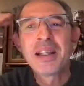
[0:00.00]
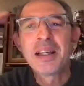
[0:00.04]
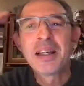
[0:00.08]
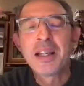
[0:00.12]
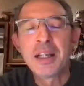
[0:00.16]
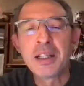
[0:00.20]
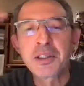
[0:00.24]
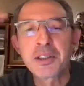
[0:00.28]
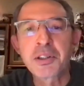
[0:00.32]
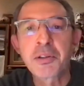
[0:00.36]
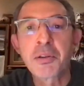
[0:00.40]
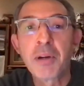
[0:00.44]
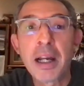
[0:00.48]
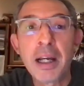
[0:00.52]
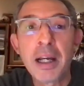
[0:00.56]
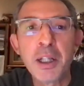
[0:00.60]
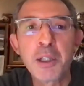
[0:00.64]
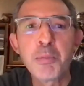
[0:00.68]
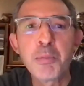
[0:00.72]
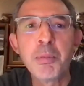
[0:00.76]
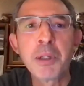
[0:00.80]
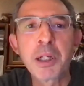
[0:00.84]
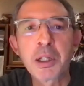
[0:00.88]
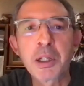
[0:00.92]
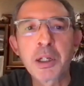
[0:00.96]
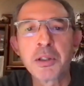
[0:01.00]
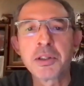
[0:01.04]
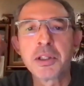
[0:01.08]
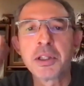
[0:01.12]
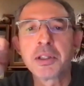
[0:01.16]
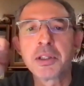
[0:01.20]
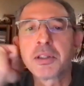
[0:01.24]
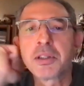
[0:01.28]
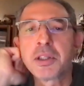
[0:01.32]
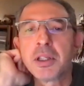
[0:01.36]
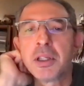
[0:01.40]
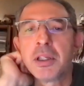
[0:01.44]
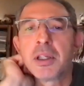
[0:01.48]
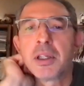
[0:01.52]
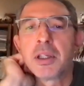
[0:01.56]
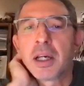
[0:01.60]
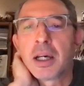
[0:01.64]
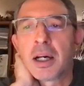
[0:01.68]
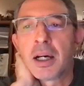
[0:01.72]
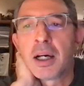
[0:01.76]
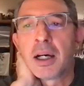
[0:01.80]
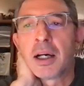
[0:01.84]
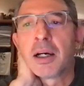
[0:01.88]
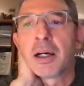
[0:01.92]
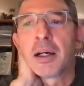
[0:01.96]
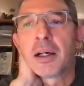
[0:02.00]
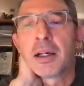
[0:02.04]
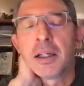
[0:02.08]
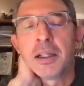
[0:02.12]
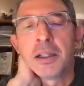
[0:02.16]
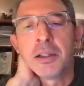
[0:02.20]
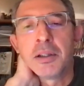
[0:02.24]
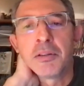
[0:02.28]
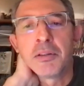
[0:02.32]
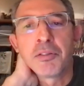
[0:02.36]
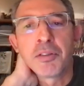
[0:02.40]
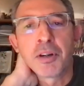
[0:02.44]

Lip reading: It's great because it's in a